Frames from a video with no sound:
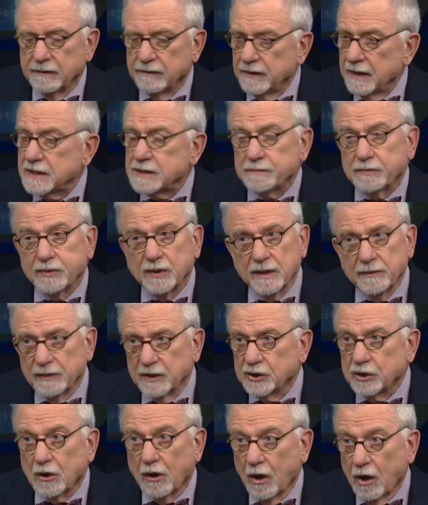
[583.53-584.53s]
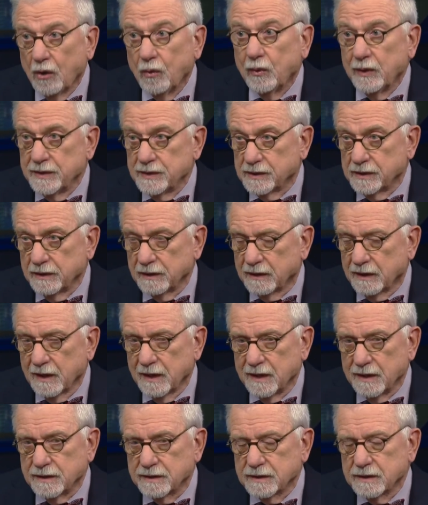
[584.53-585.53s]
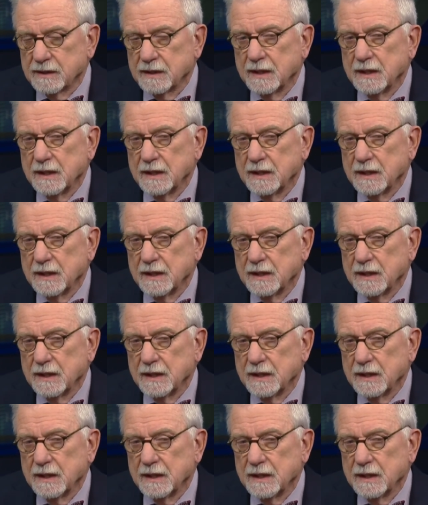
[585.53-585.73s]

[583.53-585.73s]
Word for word: That's pretty much always the case